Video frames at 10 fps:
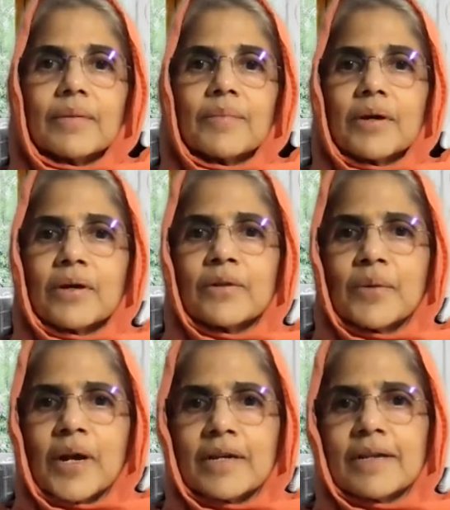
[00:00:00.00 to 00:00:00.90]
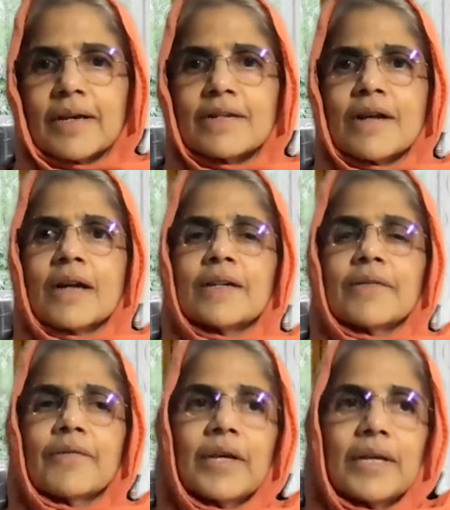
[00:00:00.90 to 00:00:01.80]
because the words cannot
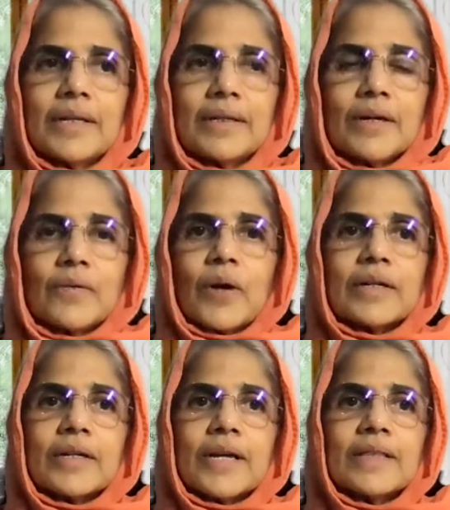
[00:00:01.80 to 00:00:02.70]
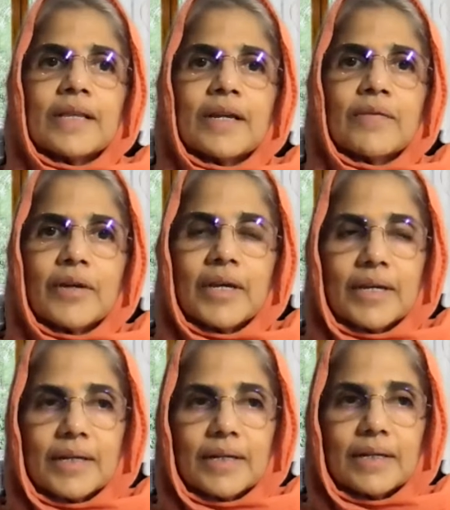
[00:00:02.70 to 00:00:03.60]
reveal. What can they
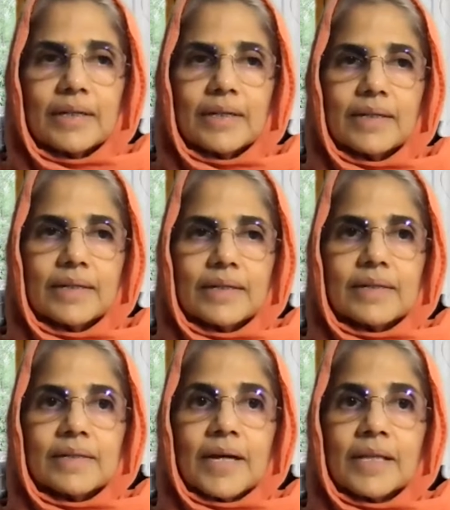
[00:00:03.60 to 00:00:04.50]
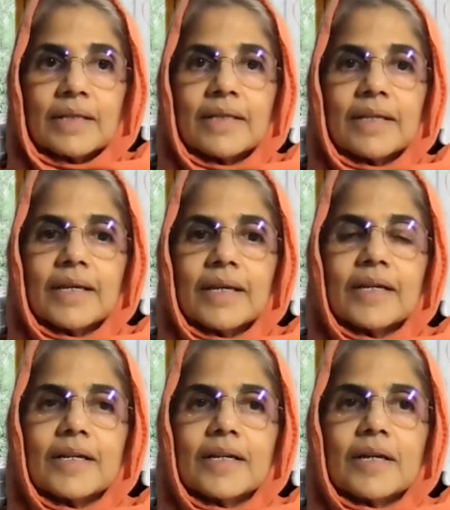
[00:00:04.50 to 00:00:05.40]
reveal?
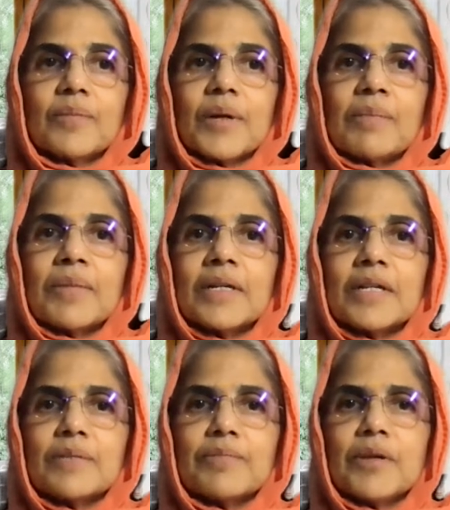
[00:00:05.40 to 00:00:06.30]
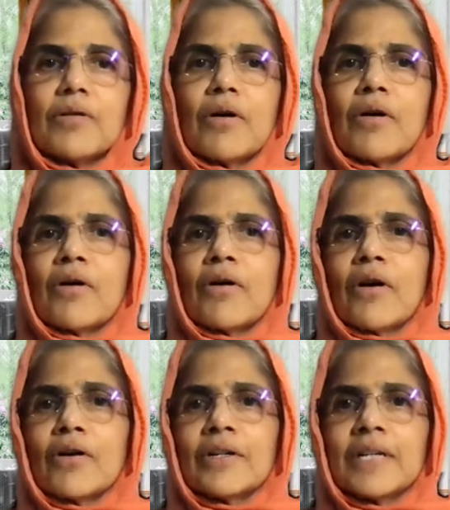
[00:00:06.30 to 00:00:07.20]
Nothing. Brahman is
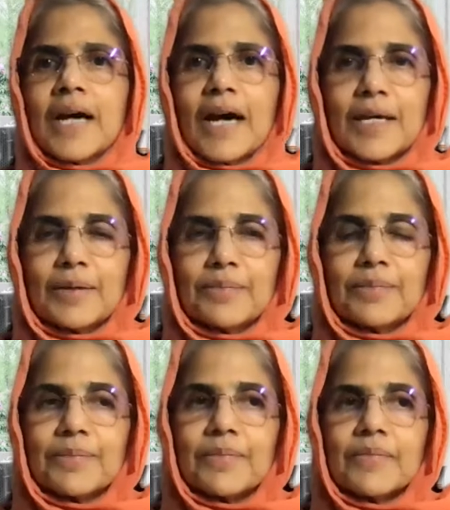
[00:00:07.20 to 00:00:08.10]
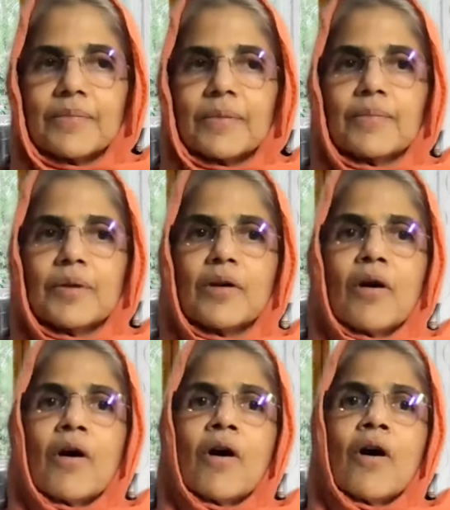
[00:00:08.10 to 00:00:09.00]
beyond time,
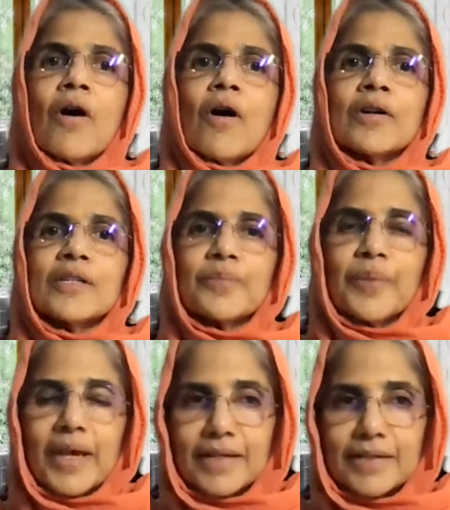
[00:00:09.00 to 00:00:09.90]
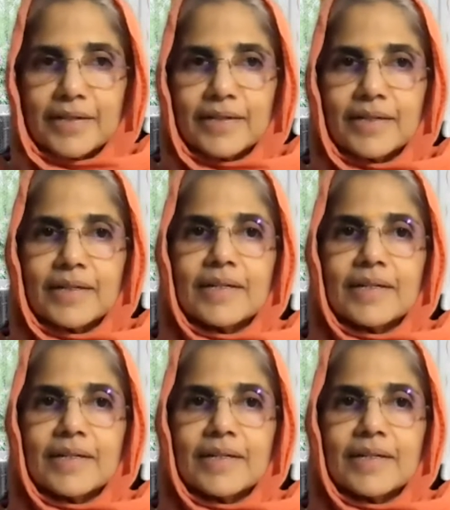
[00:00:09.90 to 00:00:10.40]
beyond space,